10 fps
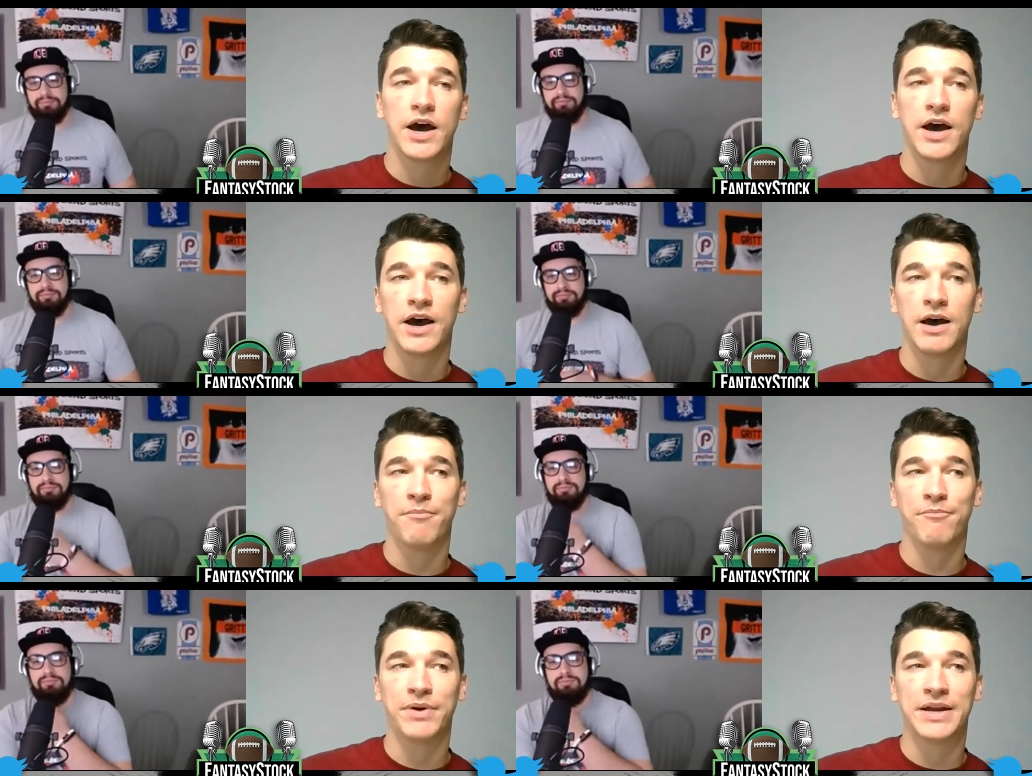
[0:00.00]

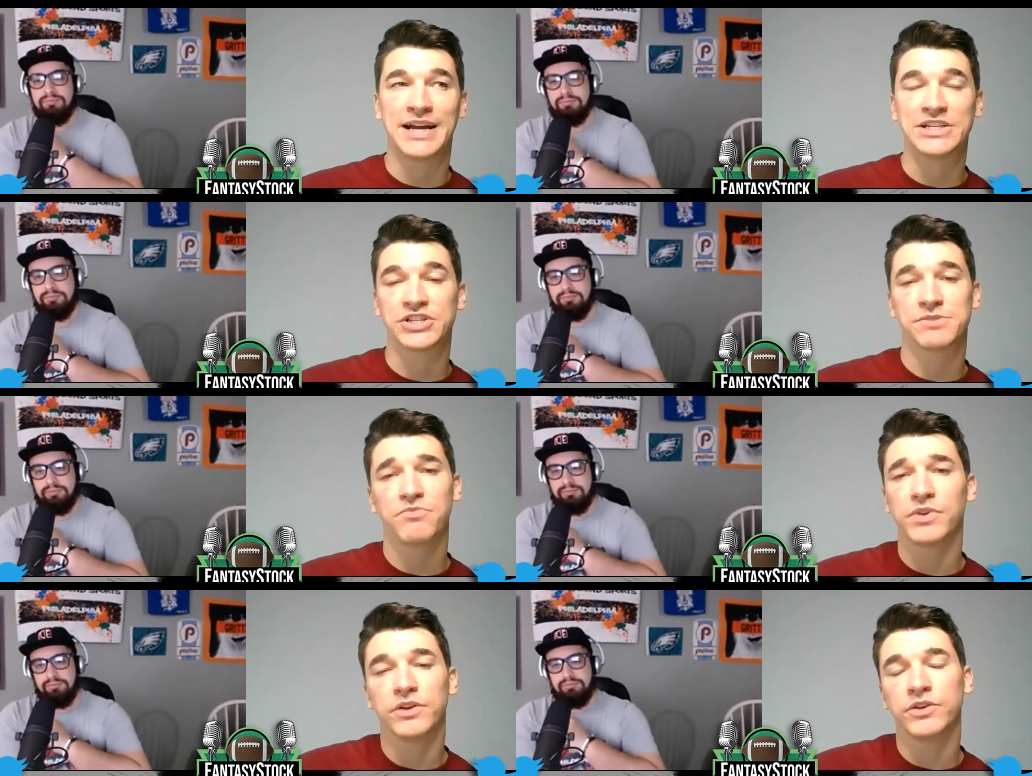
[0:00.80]
Speaker 1: Um, but I just,
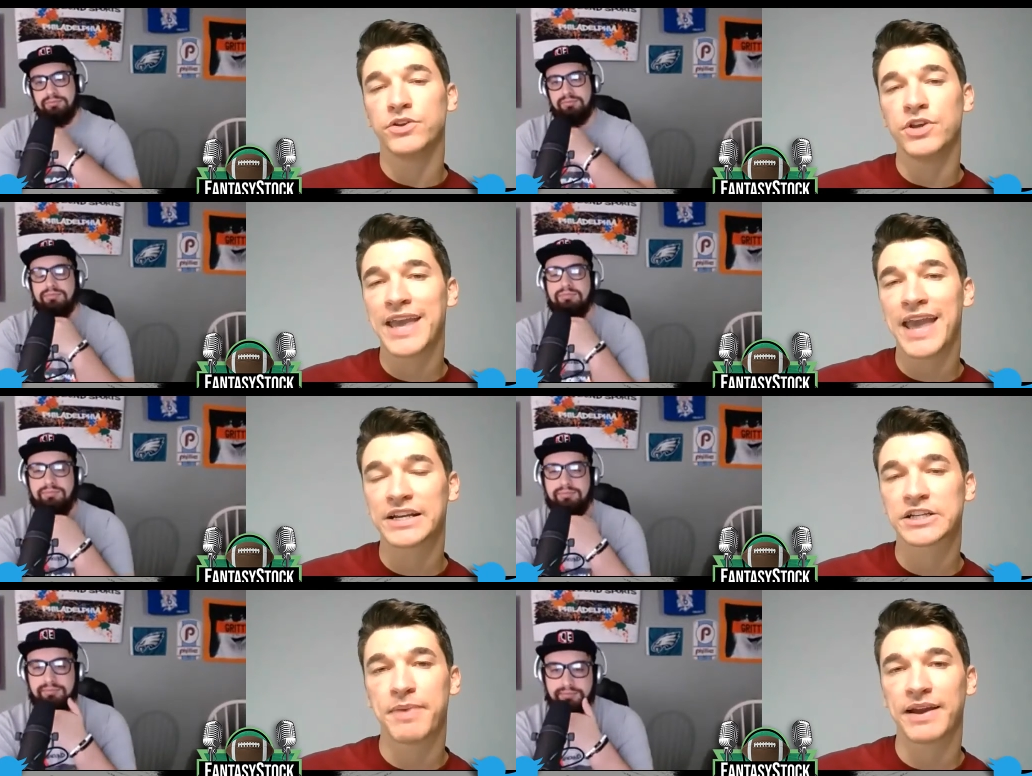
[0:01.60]
you, you can't
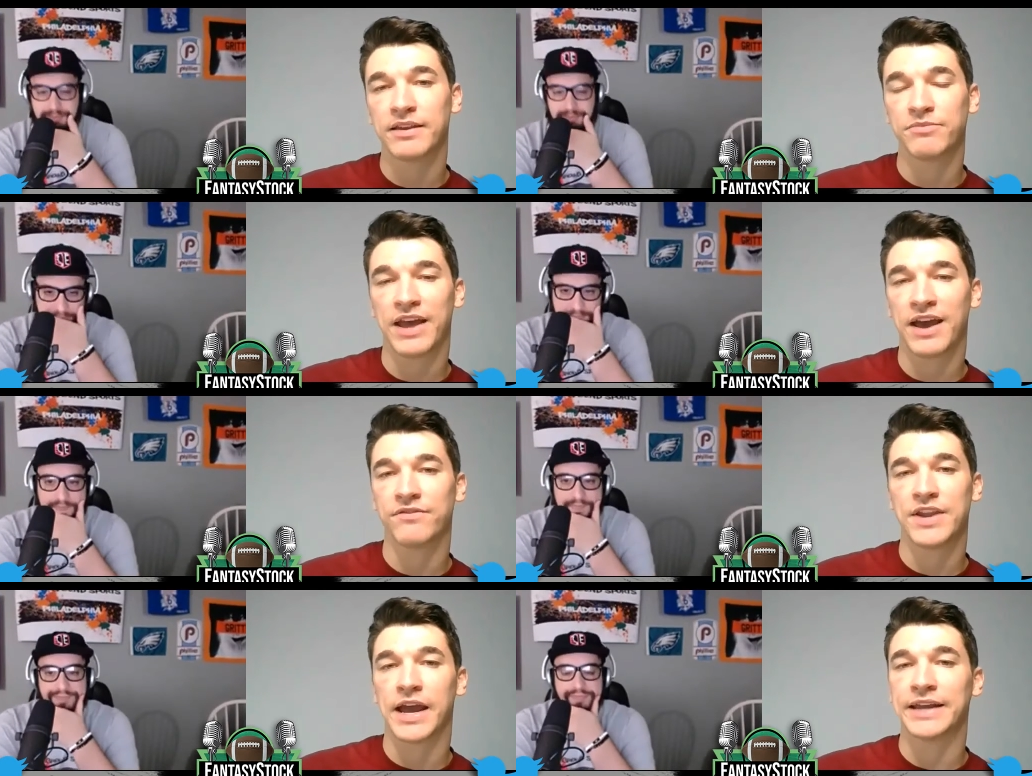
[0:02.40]
expect him to
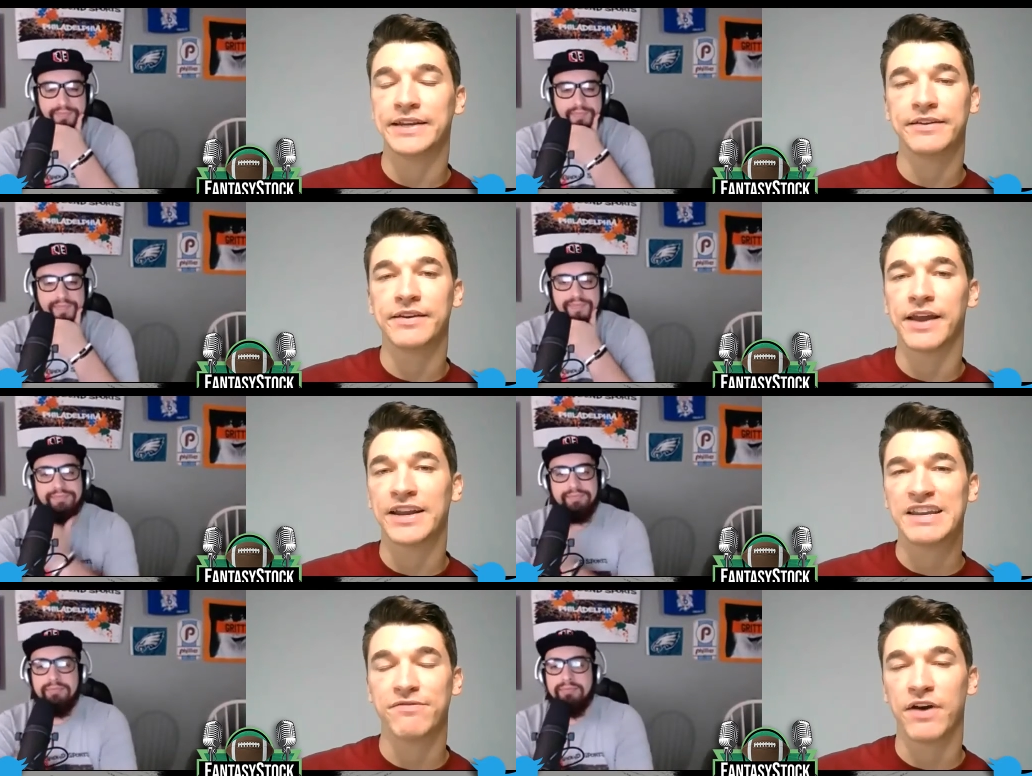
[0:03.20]
have ninety to
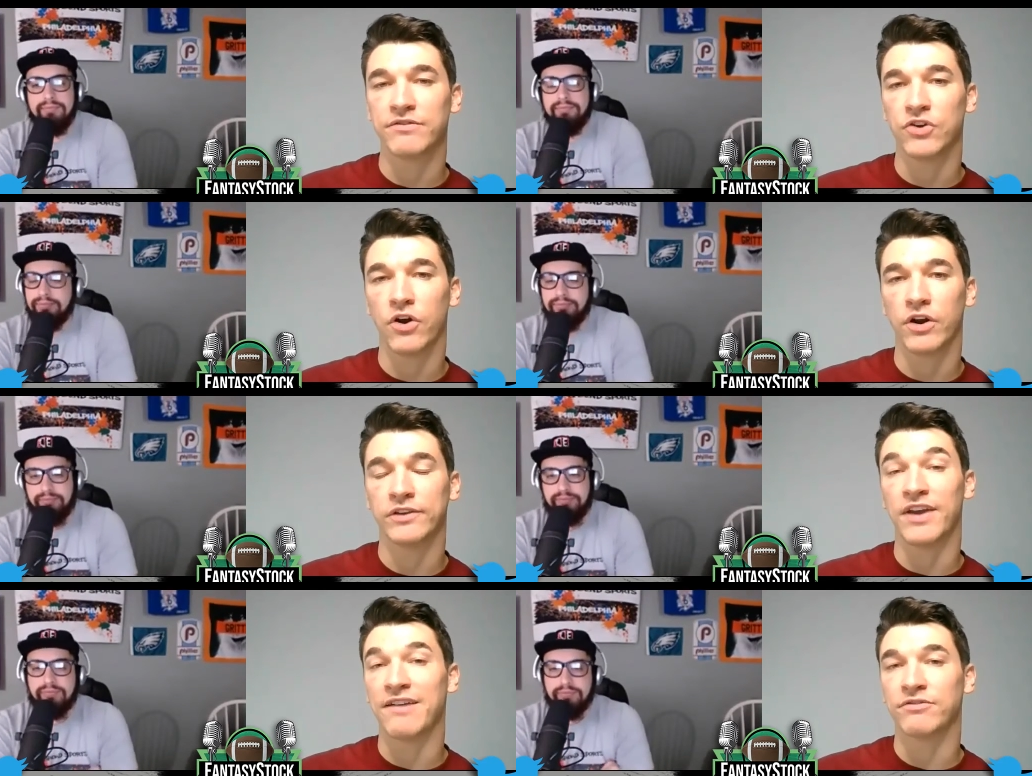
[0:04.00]
ninety-five
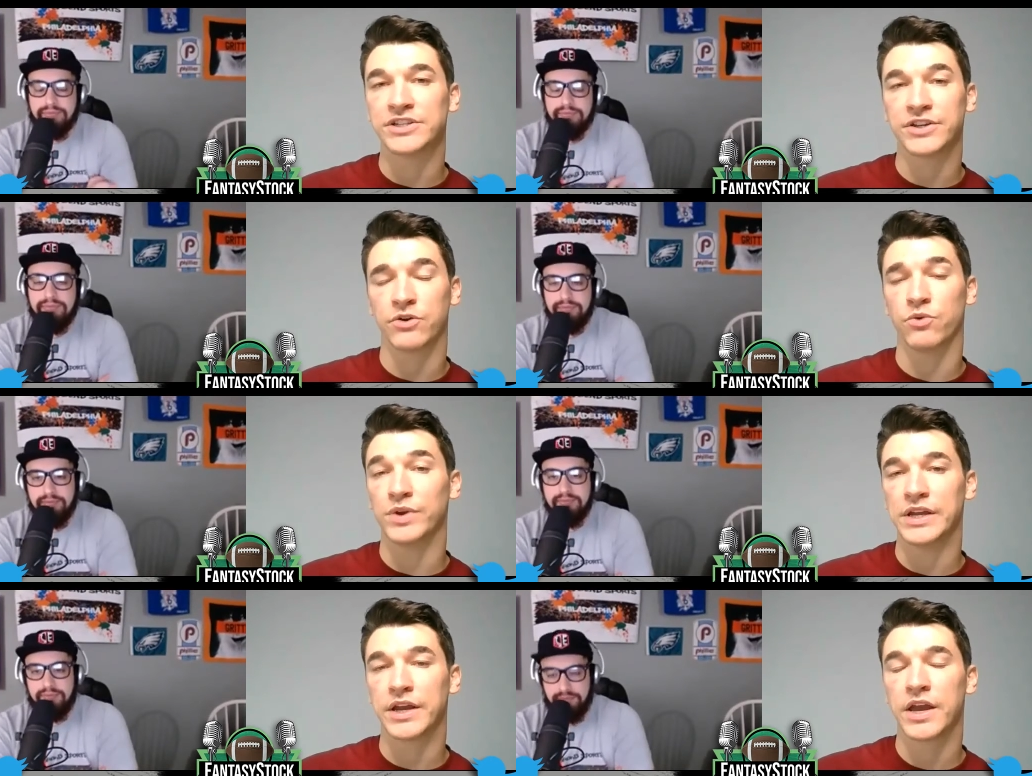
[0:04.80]
yards every single
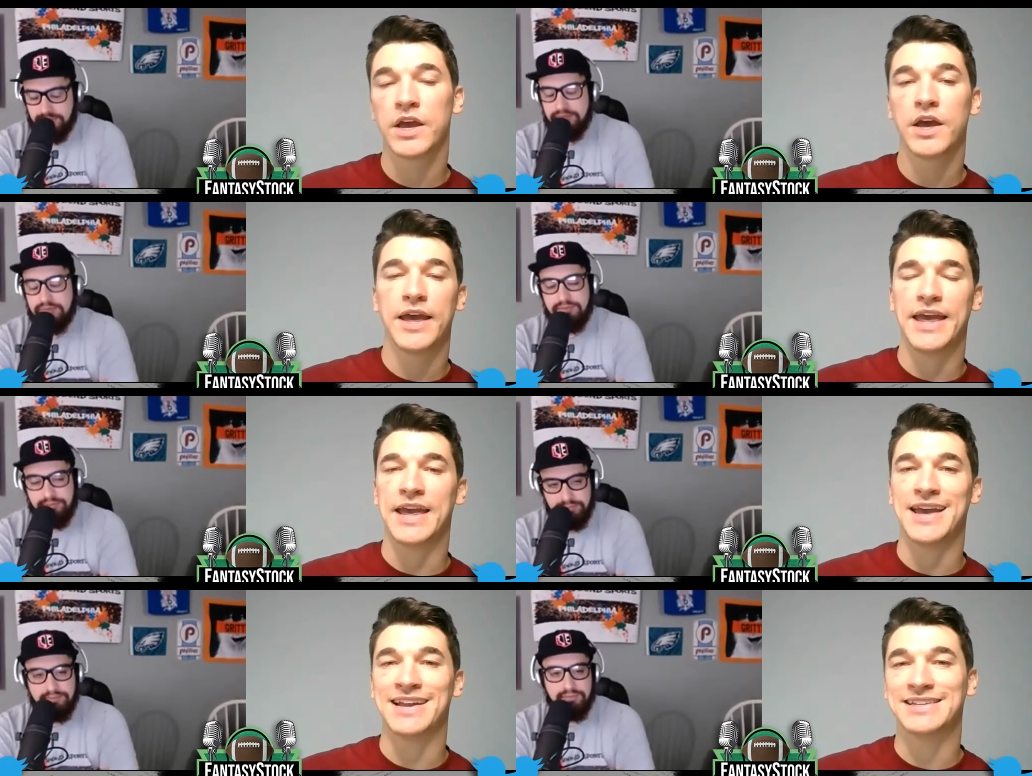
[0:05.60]
week.
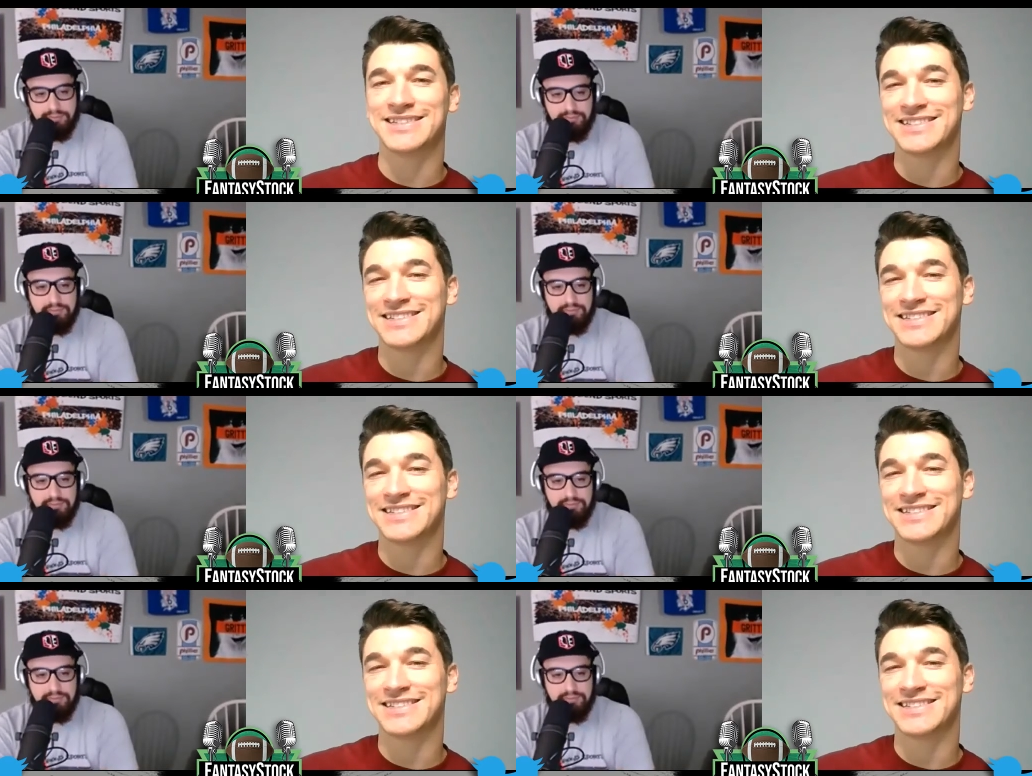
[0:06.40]
And